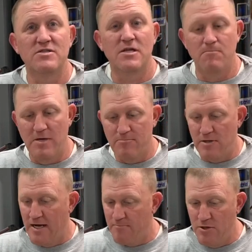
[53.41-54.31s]
to the big
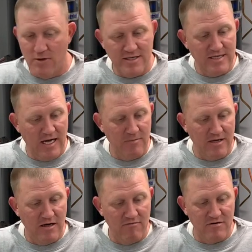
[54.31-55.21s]
block Buick timing
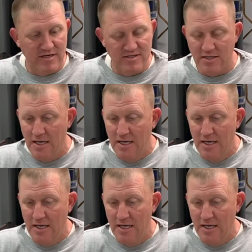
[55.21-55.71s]
cover is